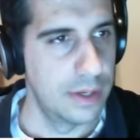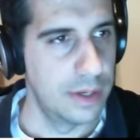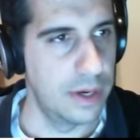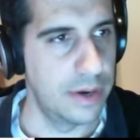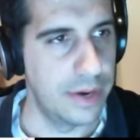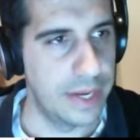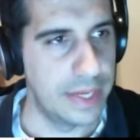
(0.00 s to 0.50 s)

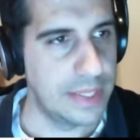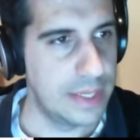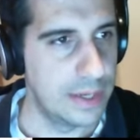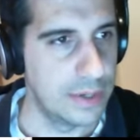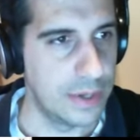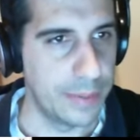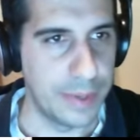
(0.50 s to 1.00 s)
All right,
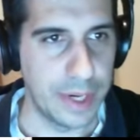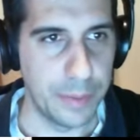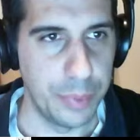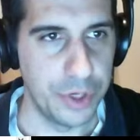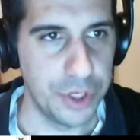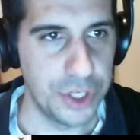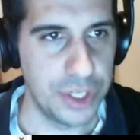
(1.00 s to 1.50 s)
so I'm going to
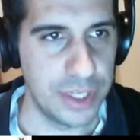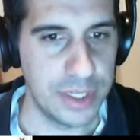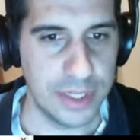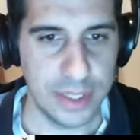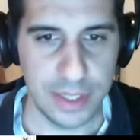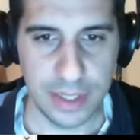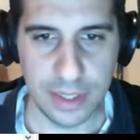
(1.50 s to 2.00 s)
push
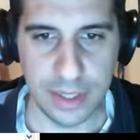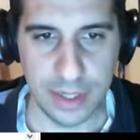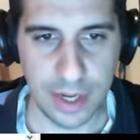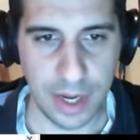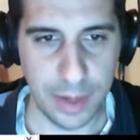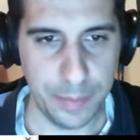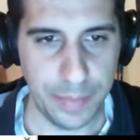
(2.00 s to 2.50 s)
this
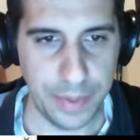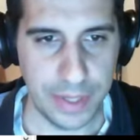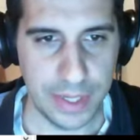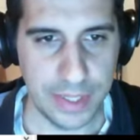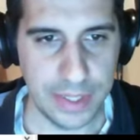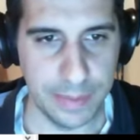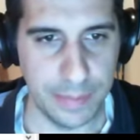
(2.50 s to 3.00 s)
up to